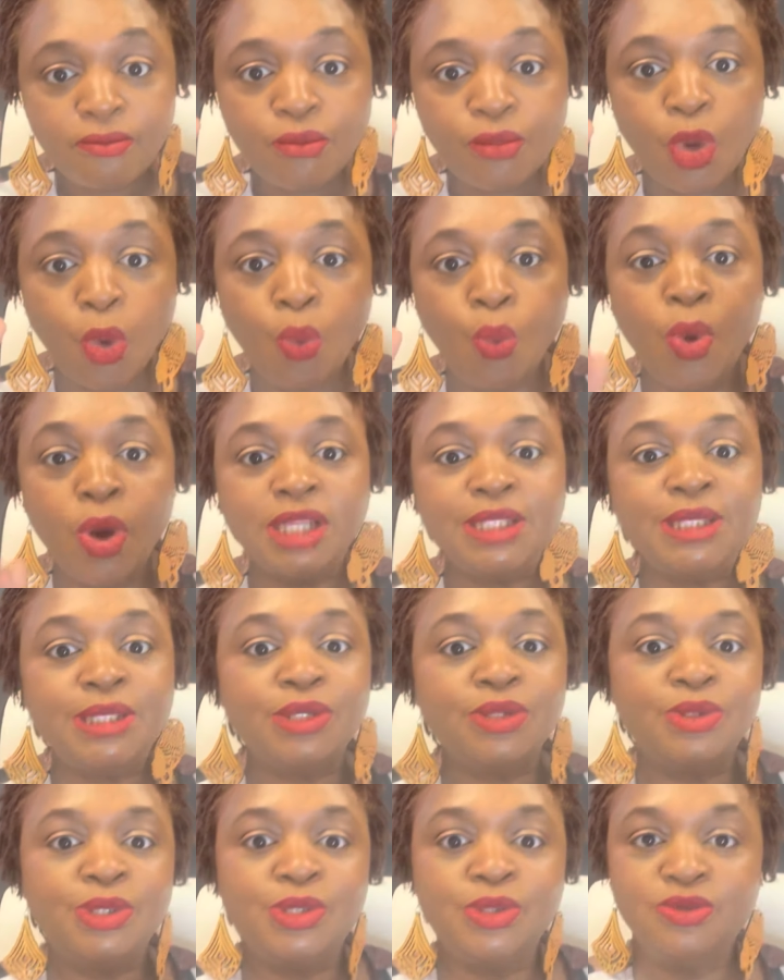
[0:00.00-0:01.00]
once
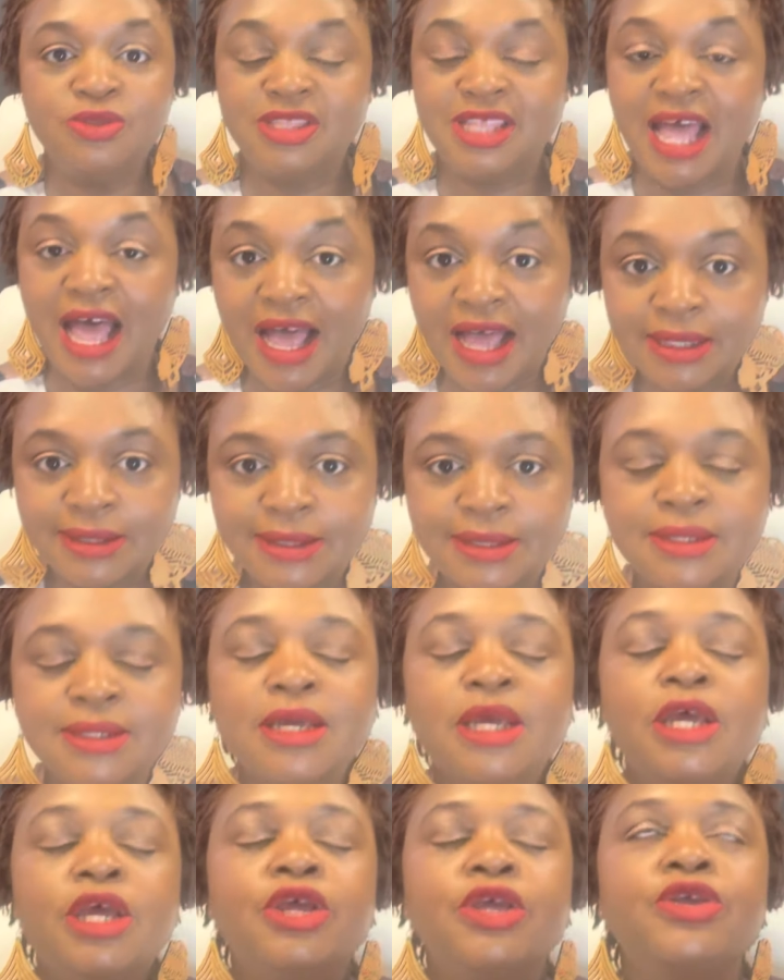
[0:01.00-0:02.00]
you do that,
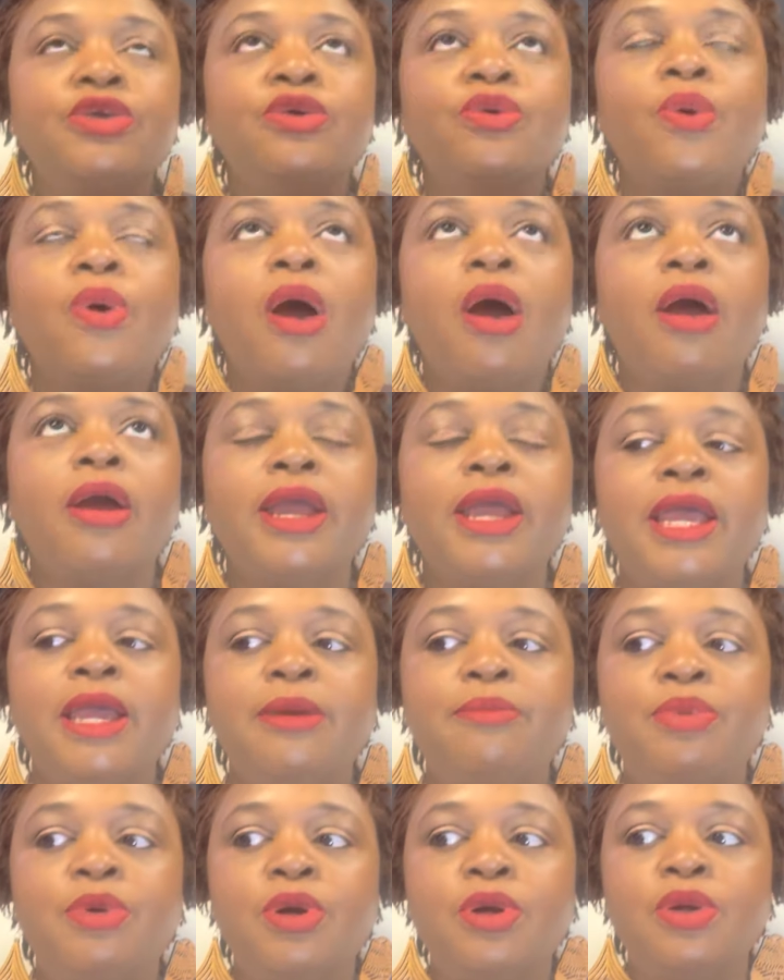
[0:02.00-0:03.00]
you are
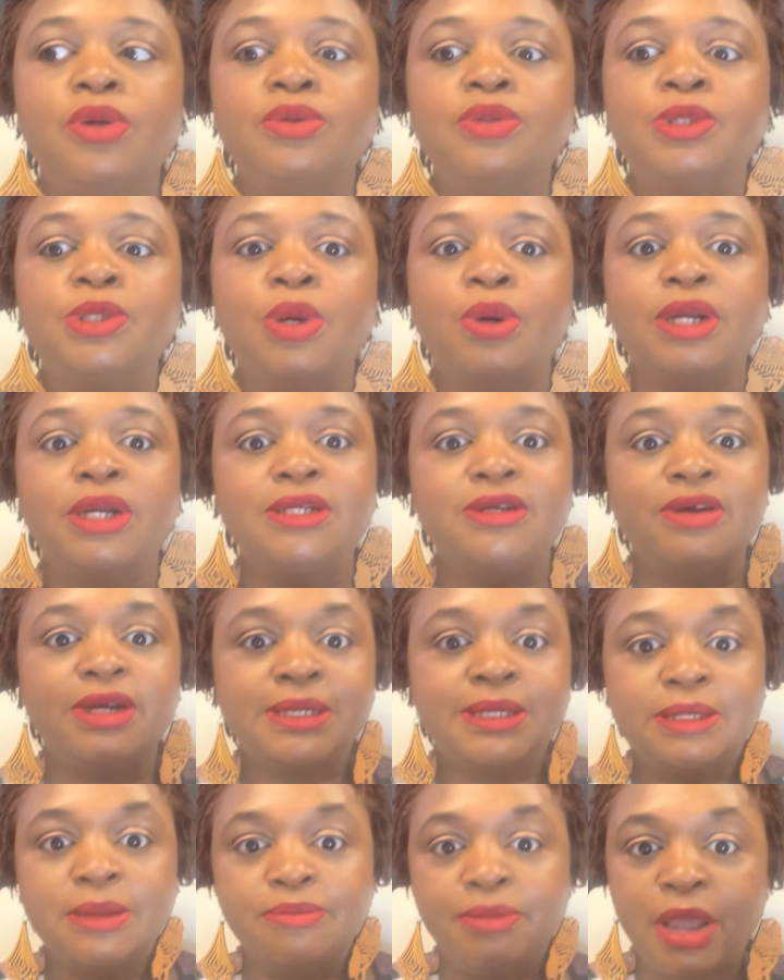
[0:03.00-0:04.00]
able, don't
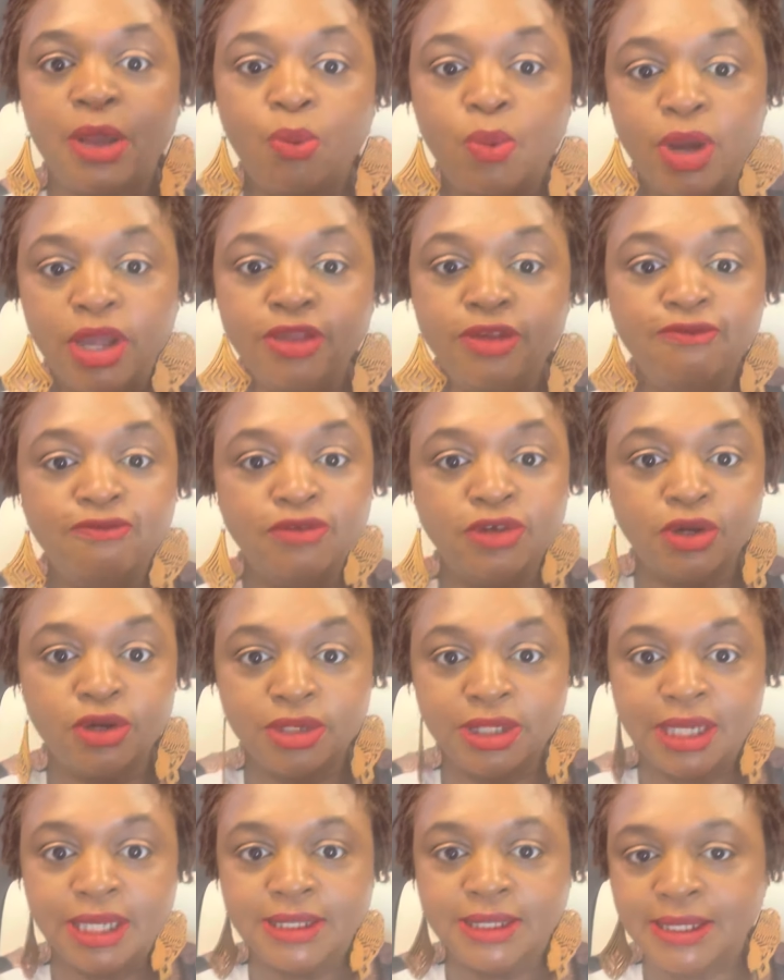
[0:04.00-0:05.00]
underestimate what you've
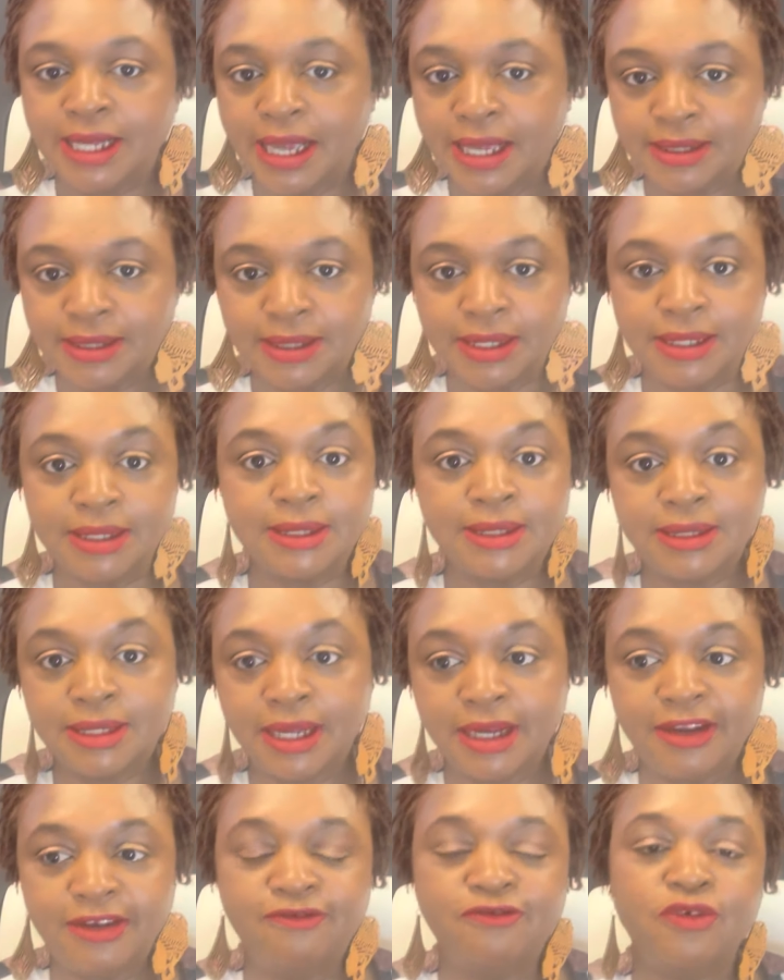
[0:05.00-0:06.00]
learned and tested and
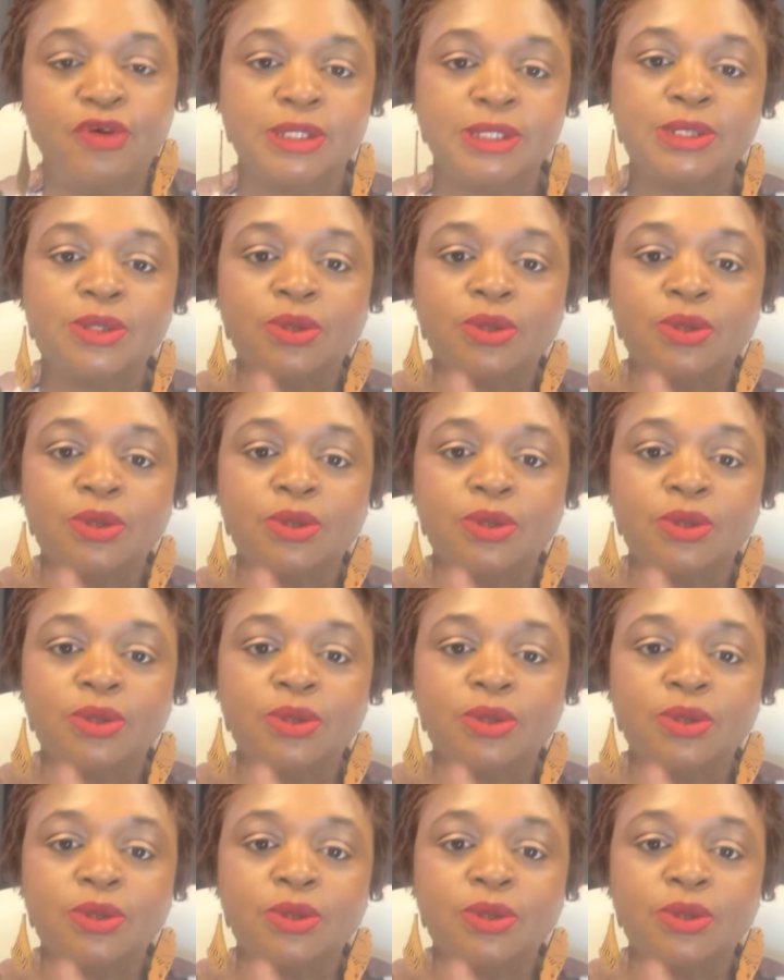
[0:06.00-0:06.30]
studied for it.